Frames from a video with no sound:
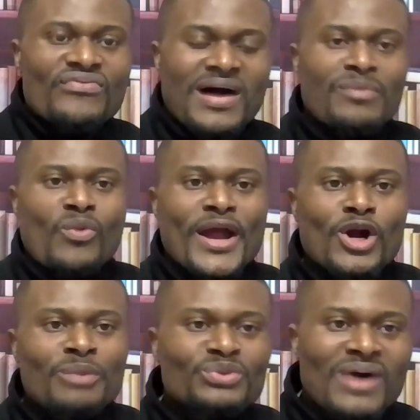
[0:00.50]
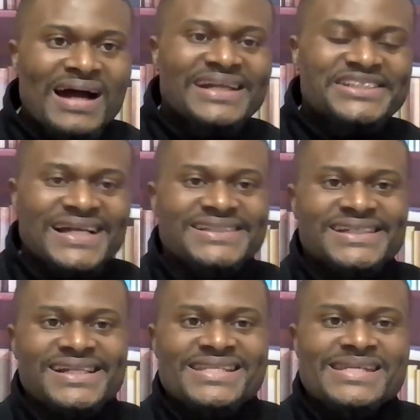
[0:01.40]
fam. Welcome to Irish
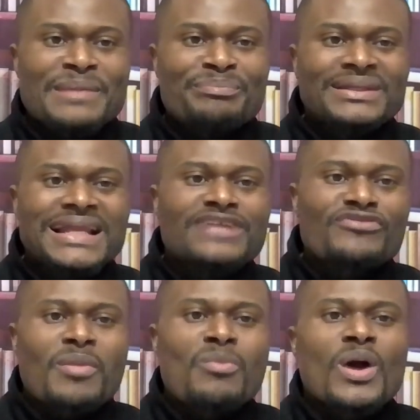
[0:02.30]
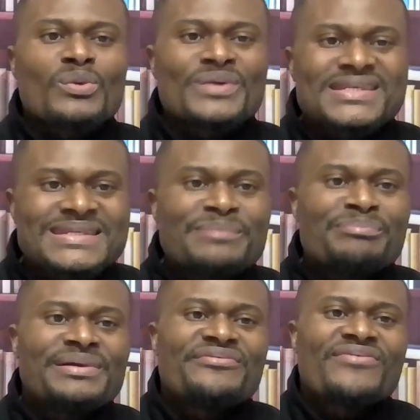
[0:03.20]
Agility, a platform where we
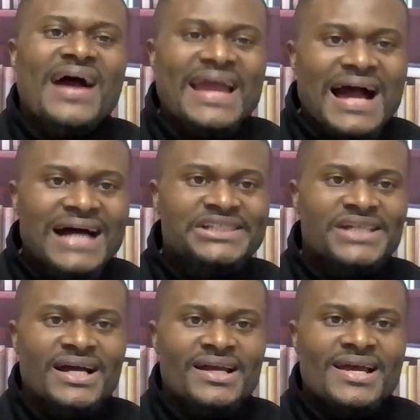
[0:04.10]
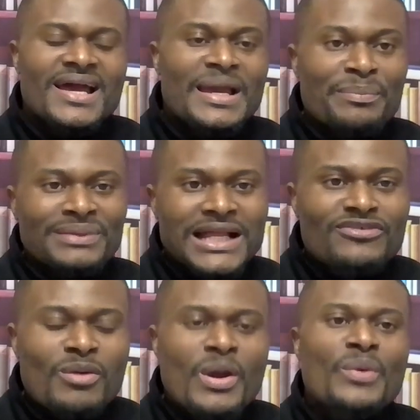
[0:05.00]
simplify Agile, a
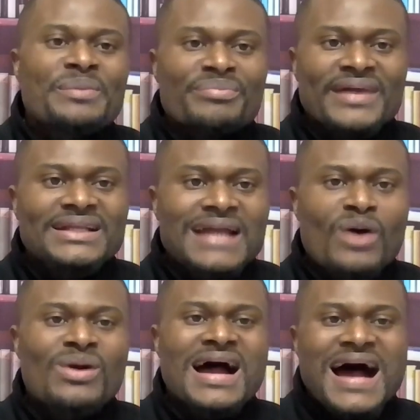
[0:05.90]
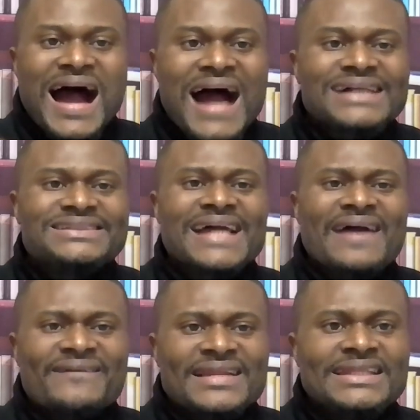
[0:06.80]
platform where we break down
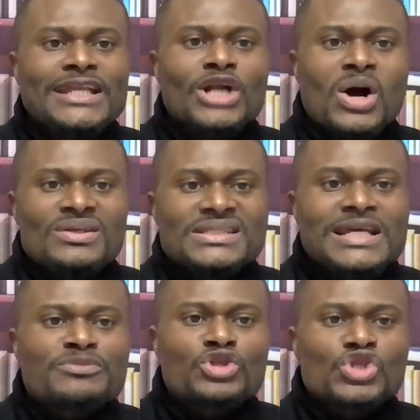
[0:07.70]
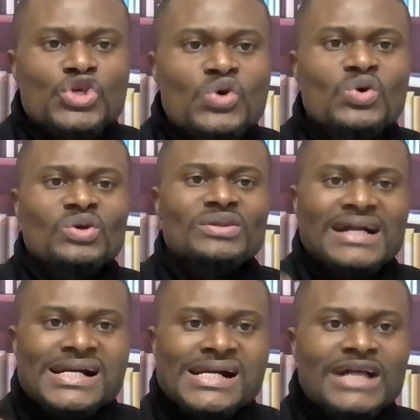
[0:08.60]
Agile related concepts to
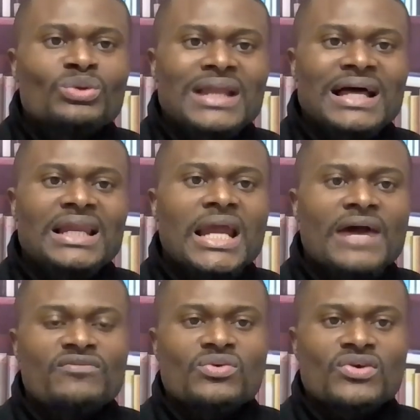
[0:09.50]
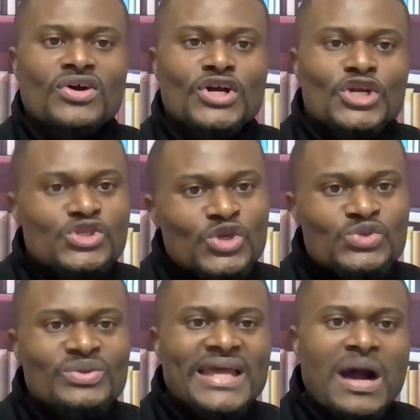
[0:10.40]
the granular level. So
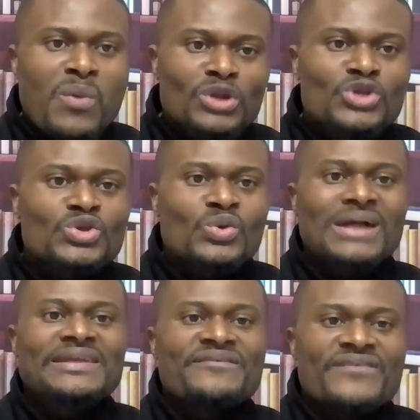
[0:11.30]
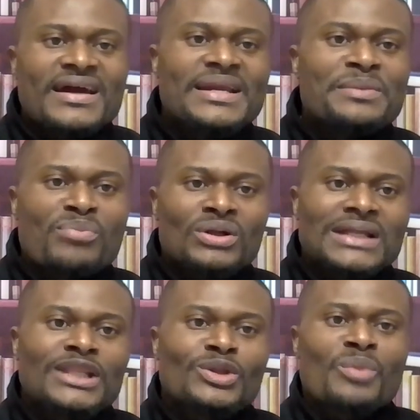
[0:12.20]
today I want us to look at a very
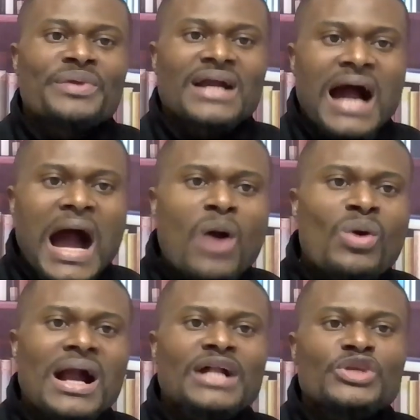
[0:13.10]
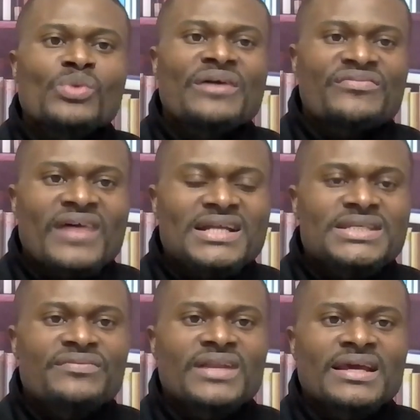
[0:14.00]
important topic. How can you
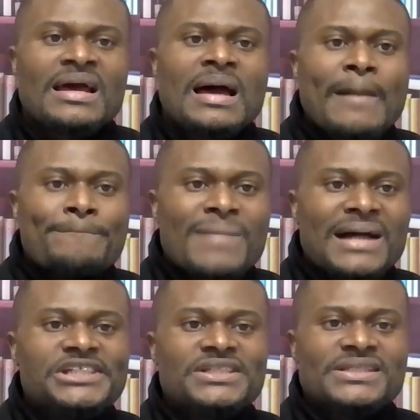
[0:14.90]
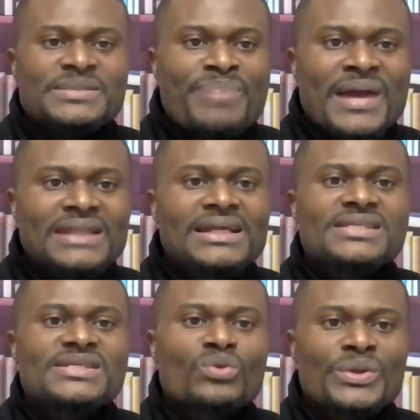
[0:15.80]
effectively manage
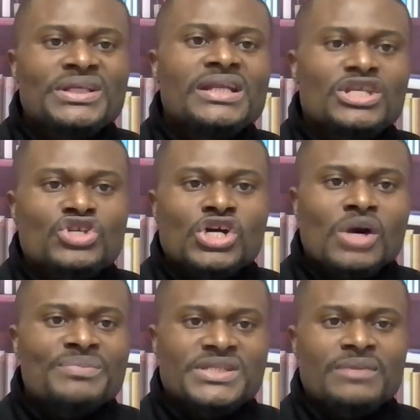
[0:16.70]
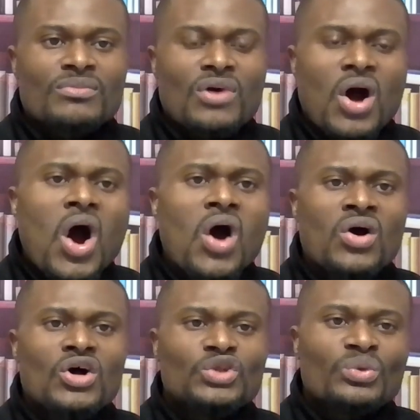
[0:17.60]
dependency within a Scrum team?
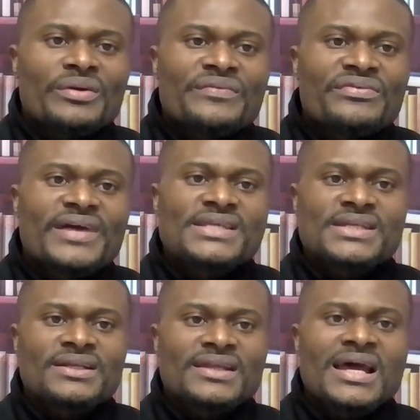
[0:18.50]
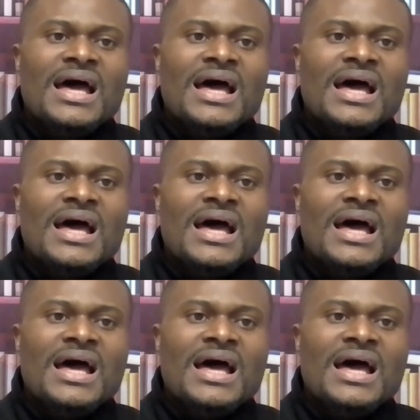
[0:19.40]
Or to rephrase it,